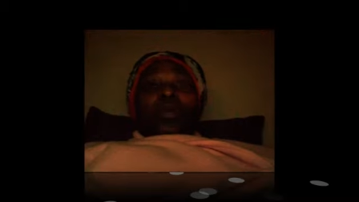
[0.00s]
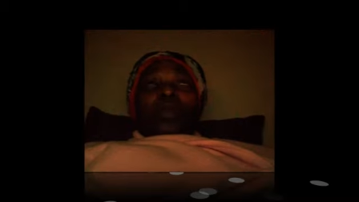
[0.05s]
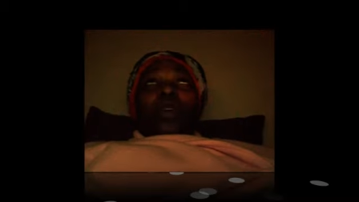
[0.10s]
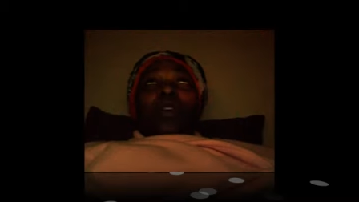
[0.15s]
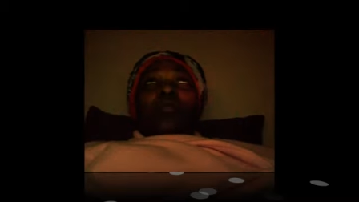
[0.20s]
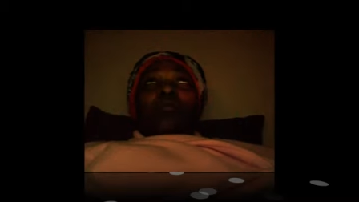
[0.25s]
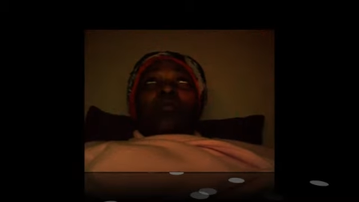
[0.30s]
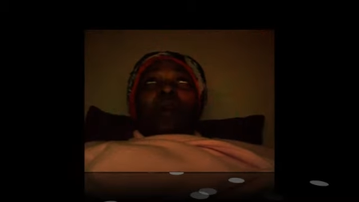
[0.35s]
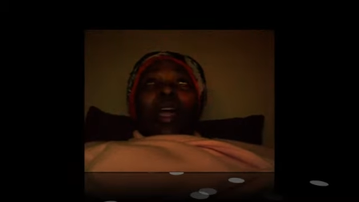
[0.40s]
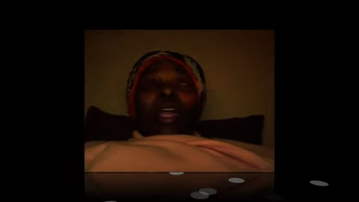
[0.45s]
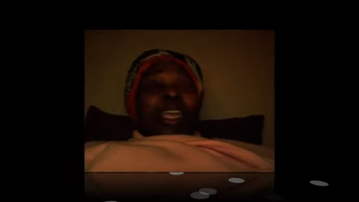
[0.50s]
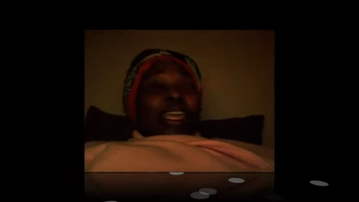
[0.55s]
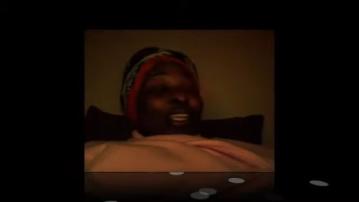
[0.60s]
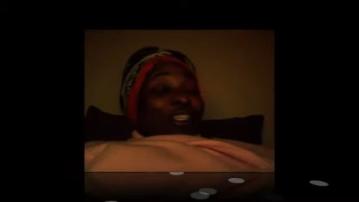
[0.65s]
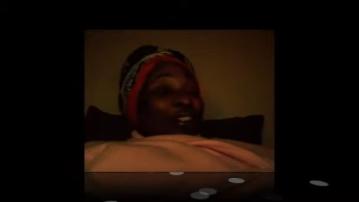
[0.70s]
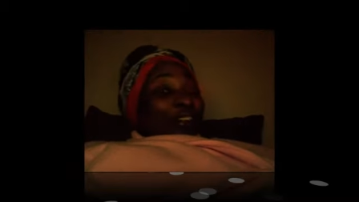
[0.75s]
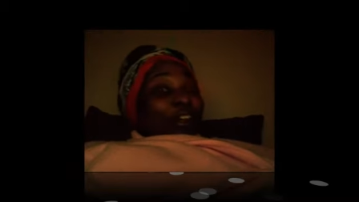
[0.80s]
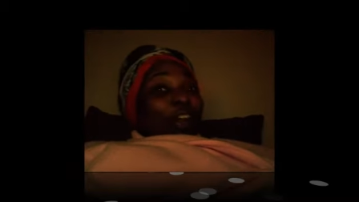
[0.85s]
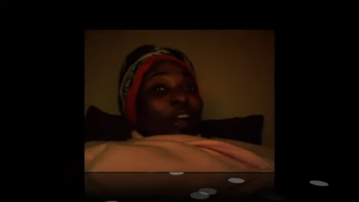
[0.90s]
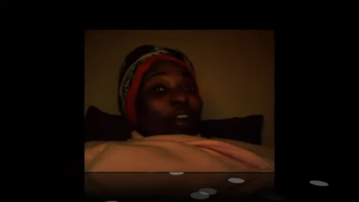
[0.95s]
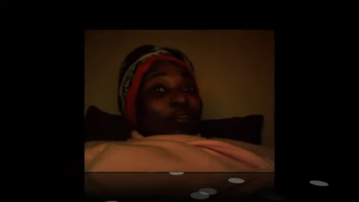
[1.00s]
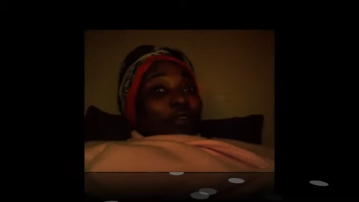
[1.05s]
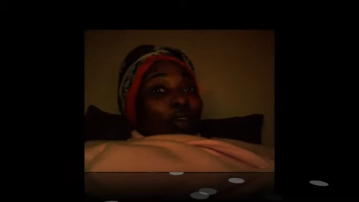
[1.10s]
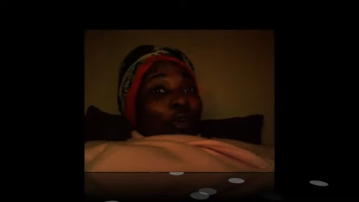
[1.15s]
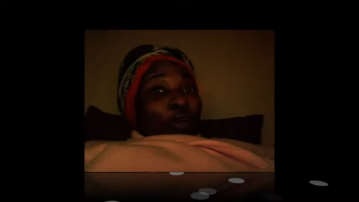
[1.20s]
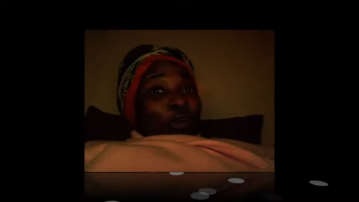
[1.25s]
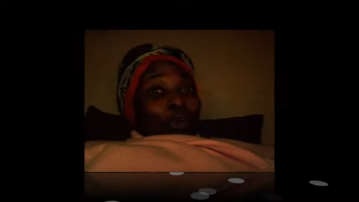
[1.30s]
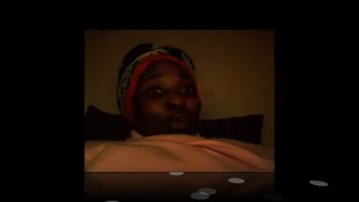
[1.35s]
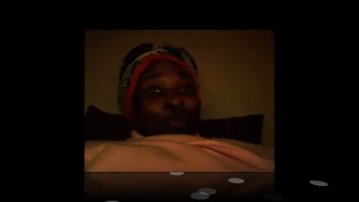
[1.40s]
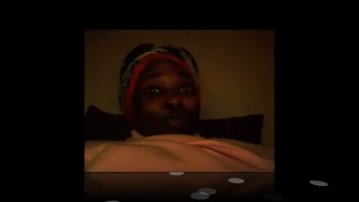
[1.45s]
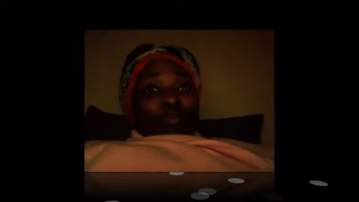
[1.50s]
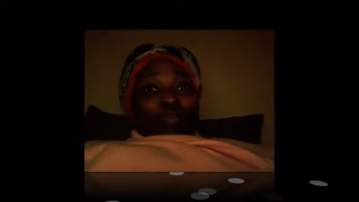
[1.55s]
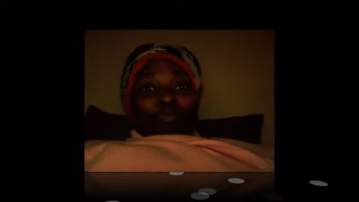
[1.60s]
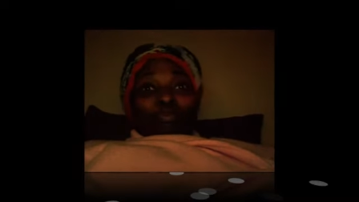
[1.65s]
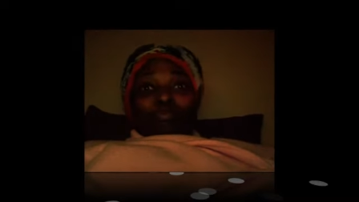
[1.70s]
with my headscarf on,